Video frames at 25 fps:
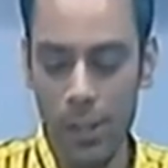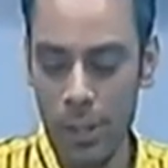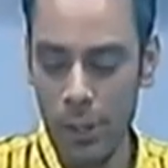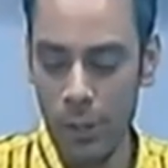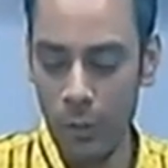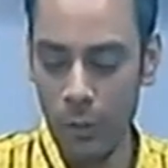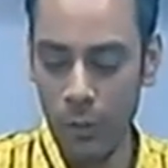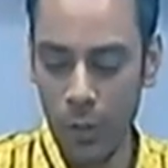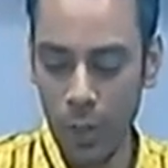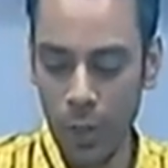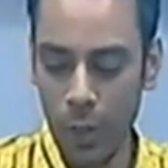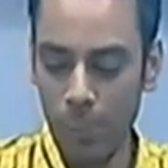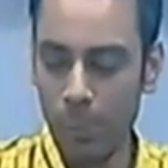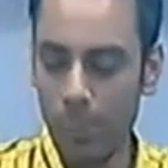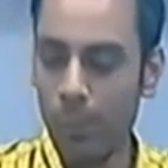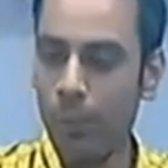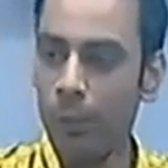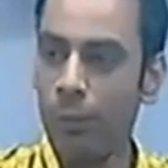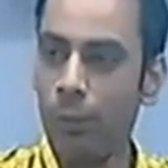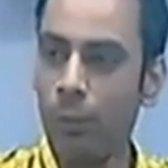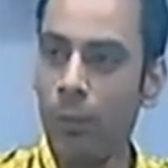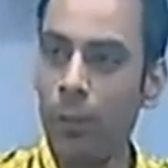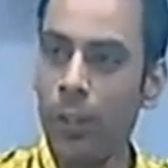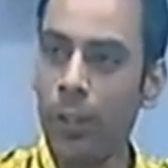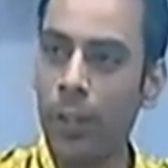So what
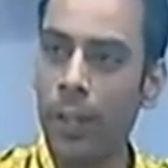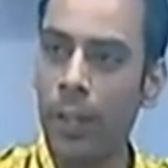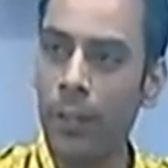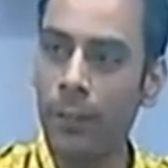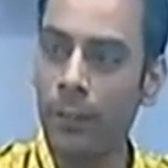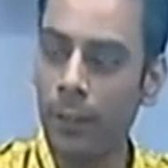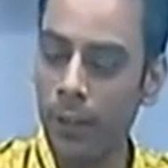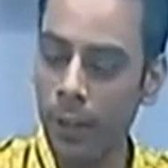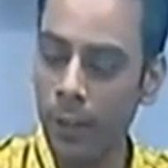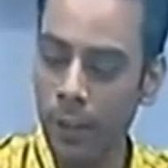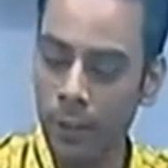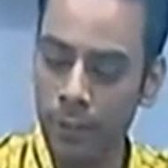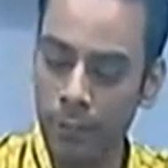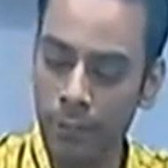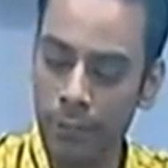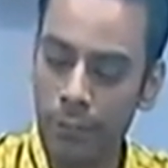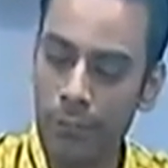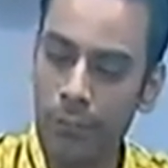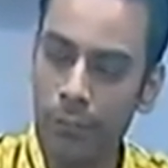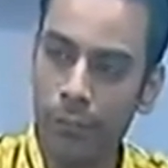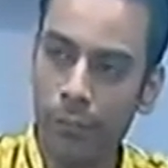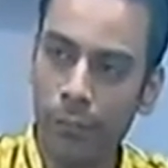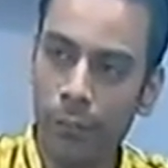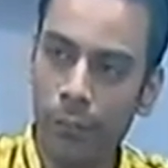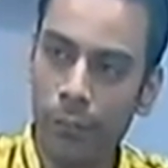happens over there, what I
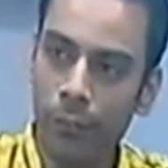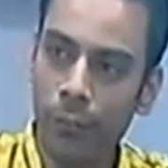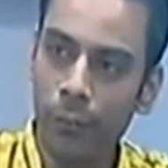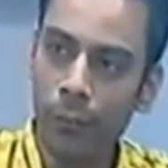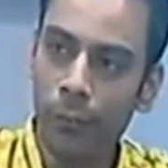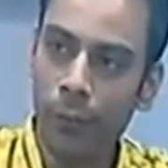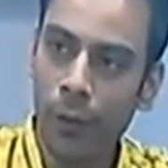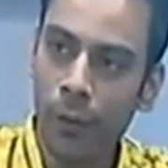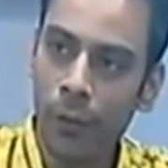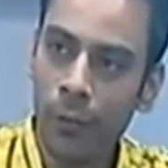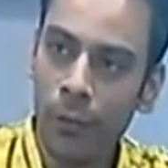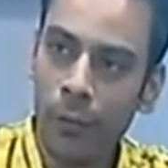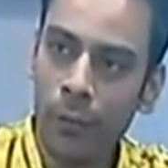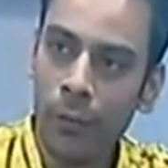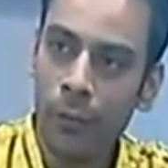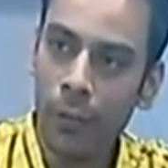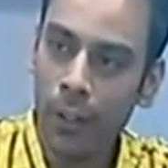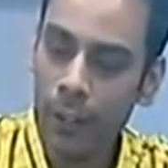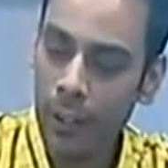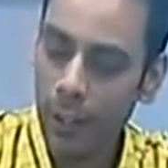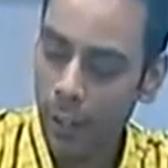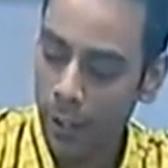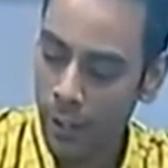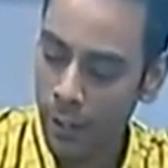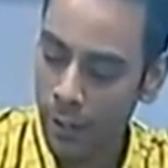found over
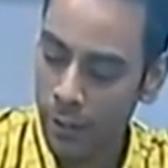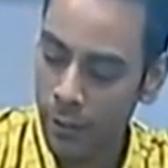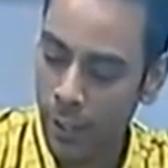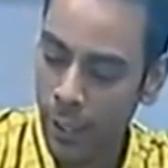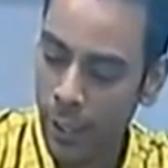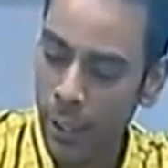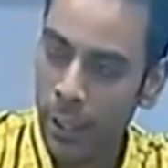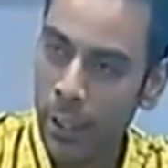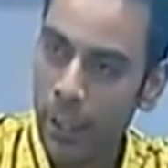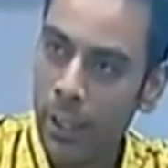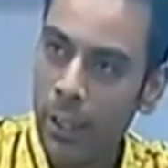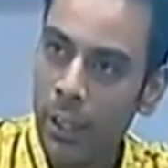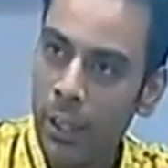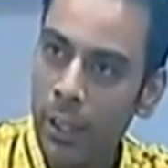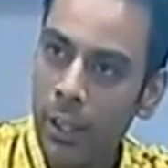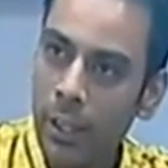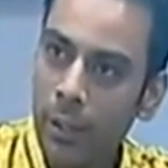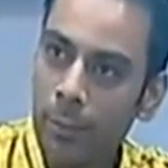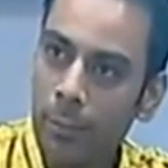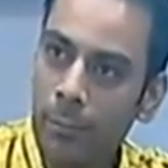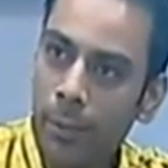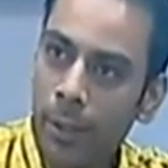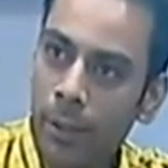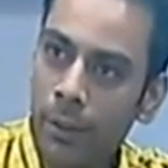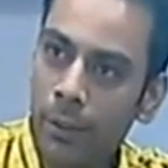there is that
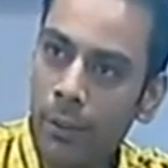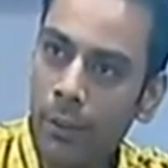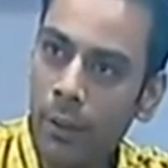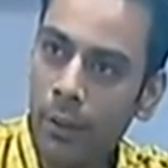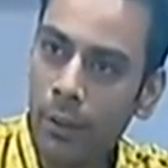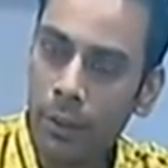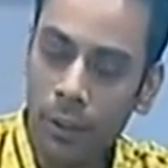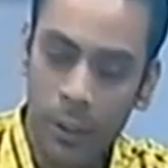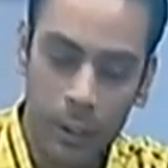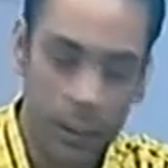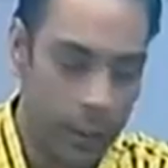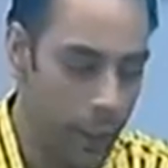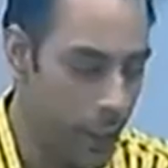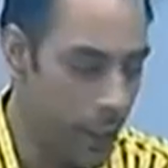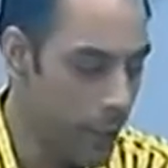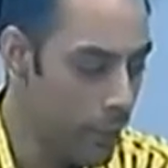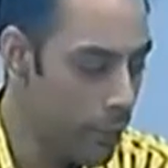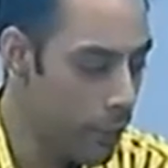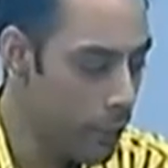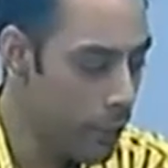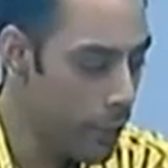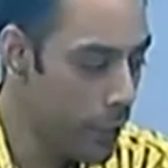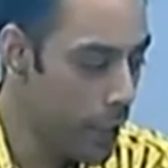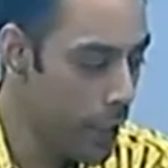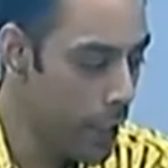based on their
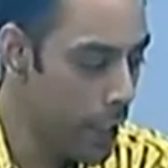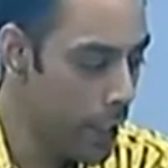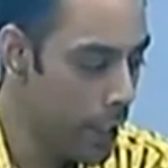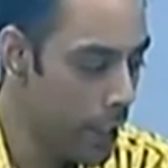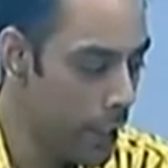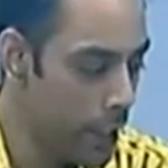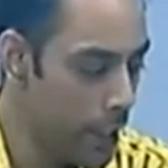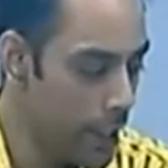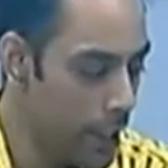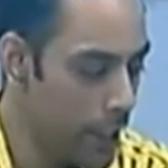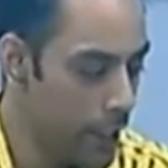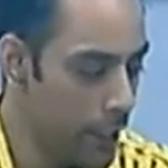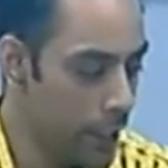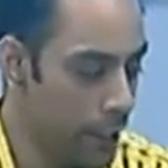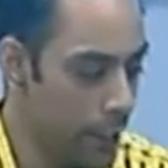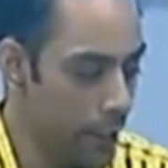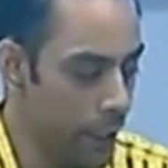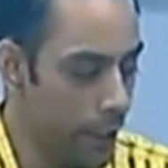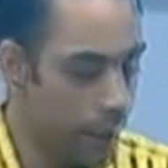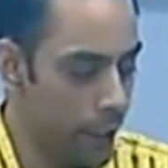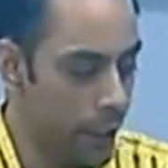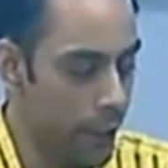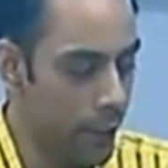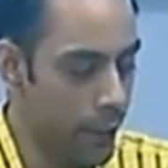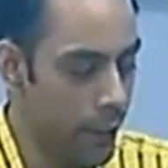stay
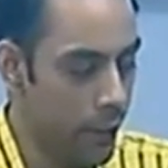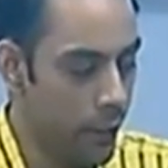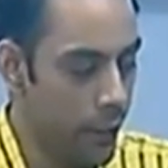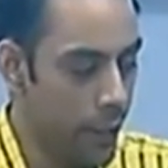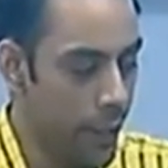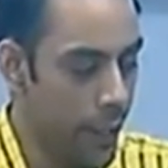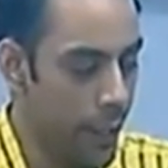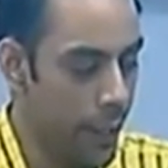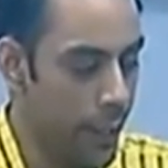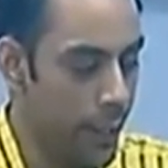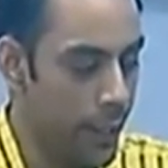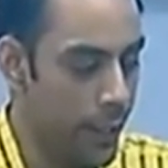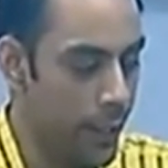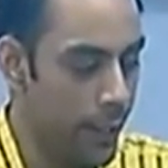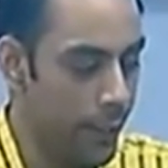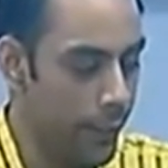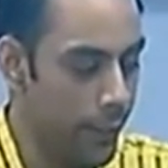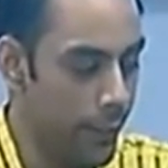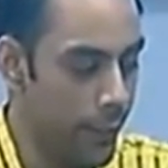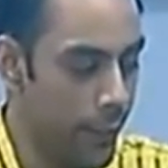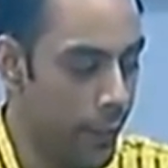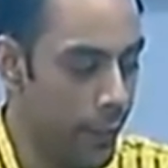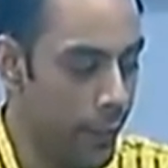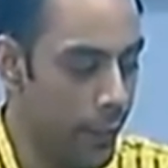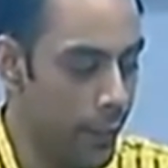tenure at
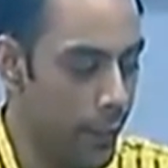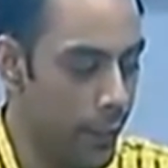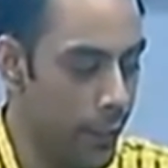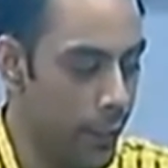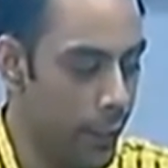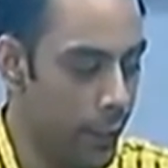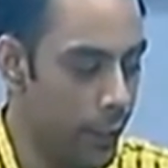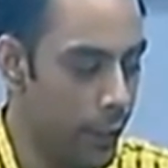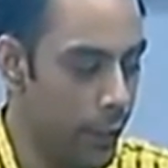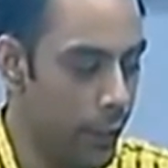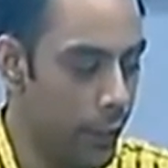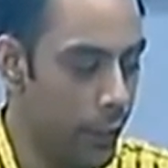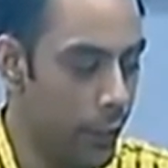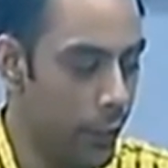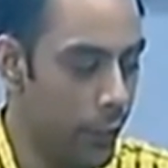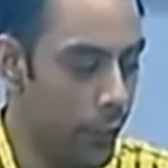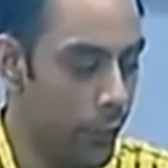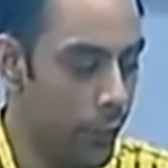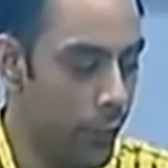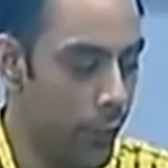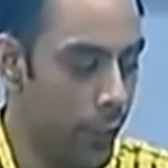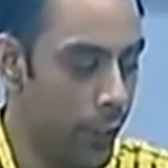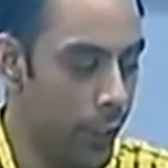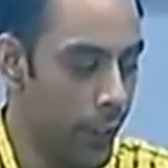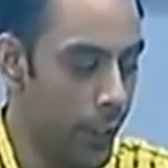different institutions
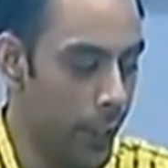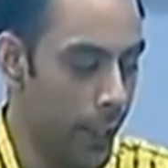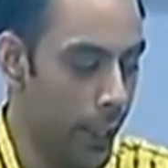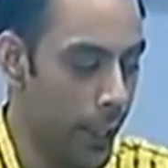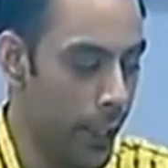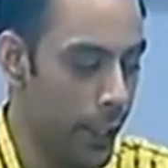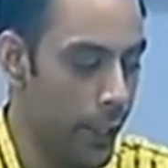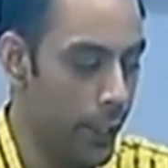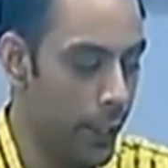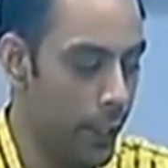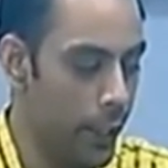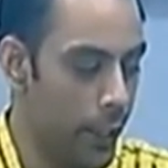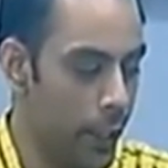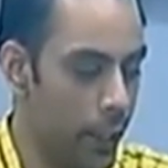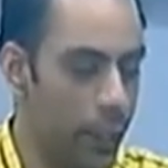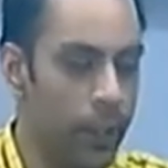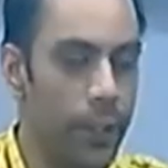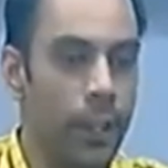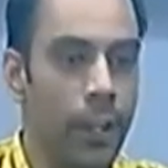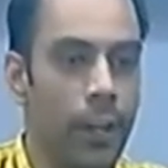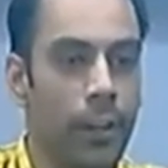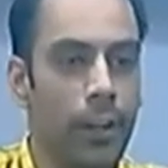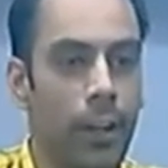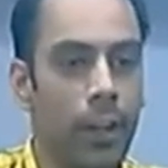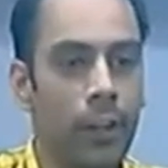where they had done
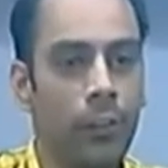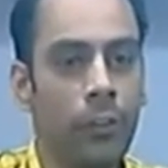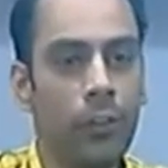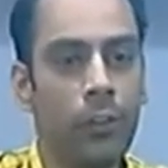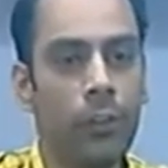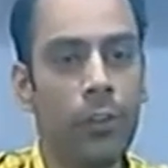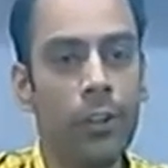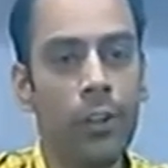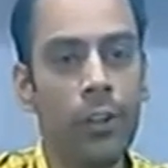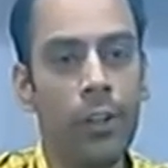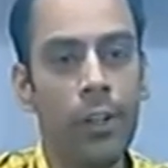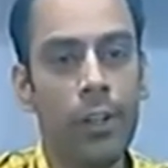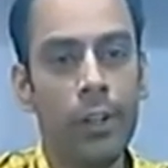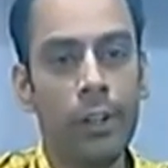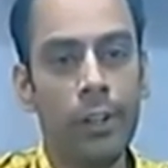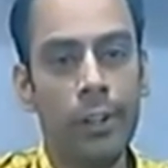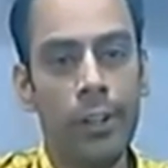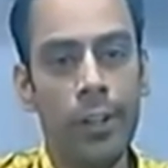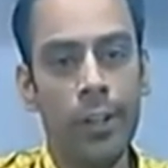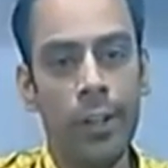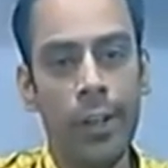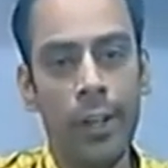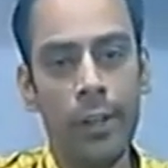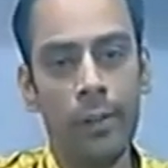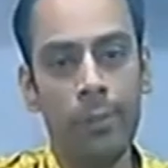their graduation,
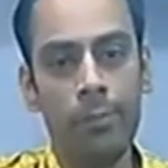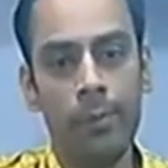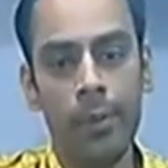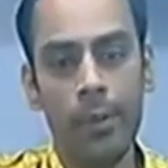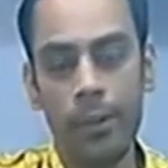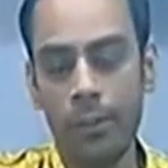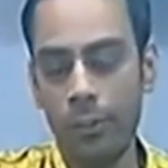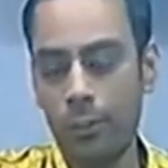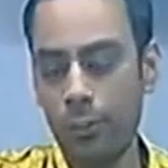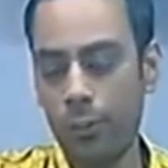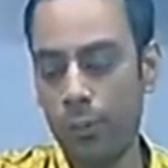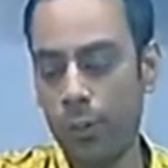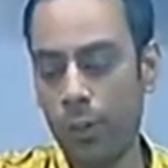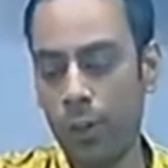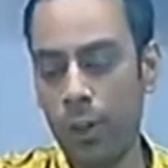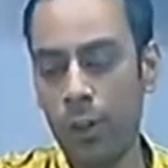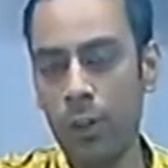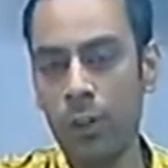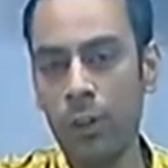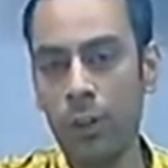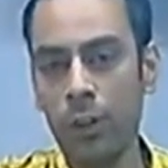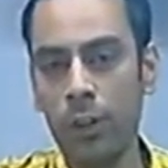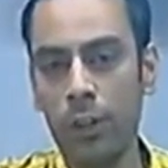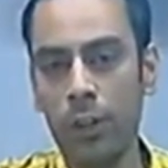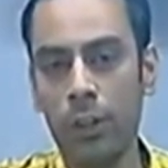there has been
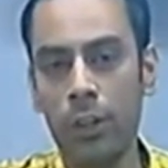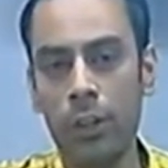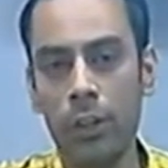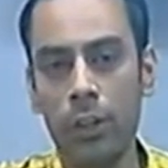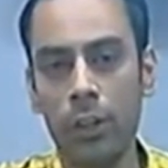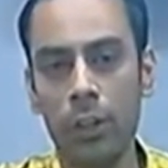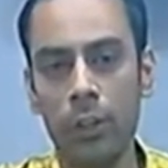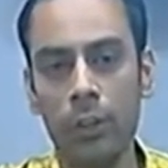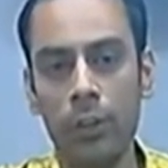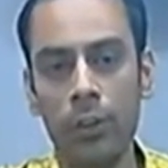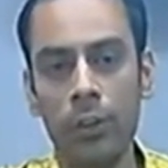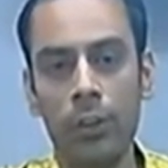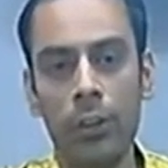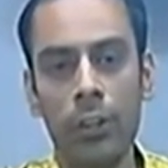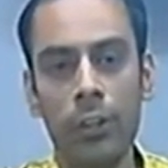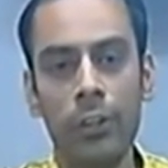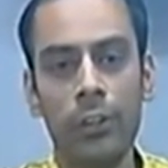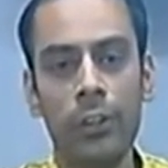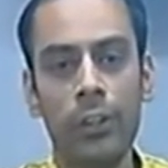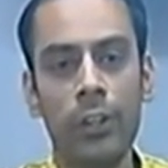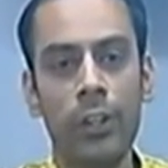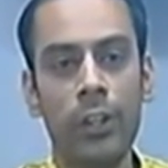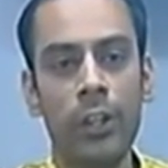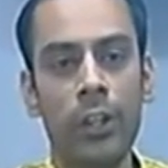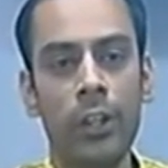strong
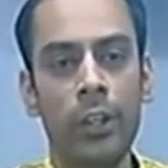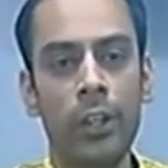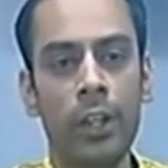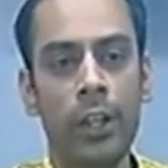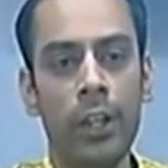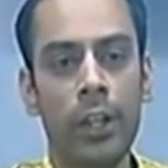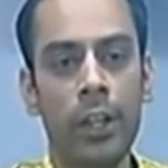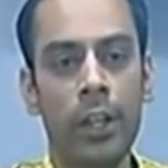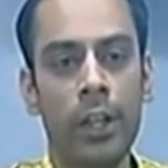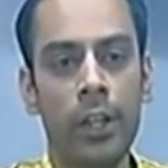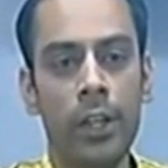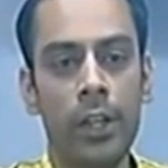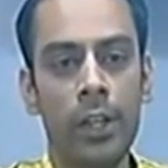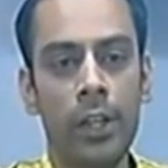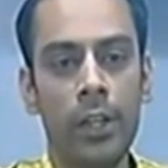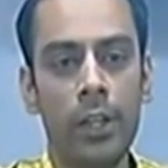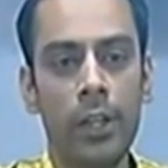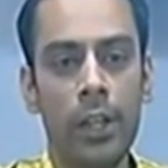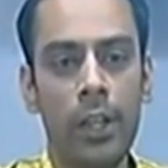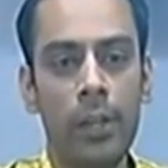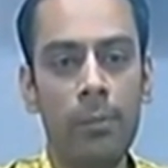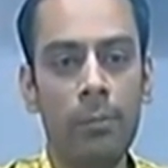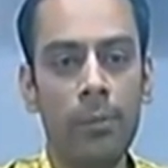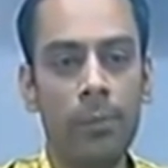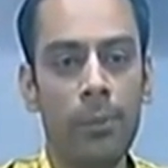deterioration in the
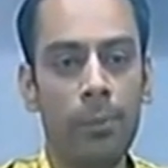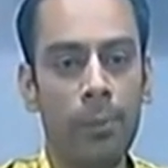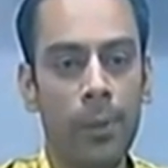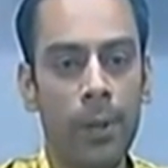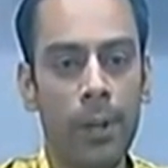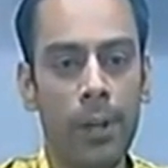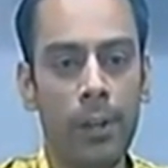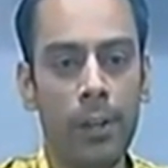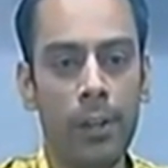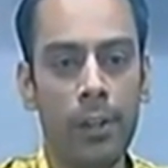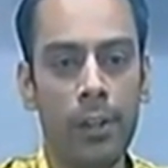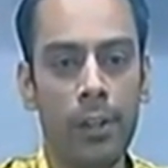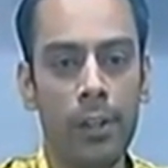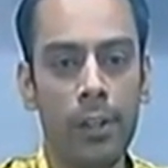team spirit.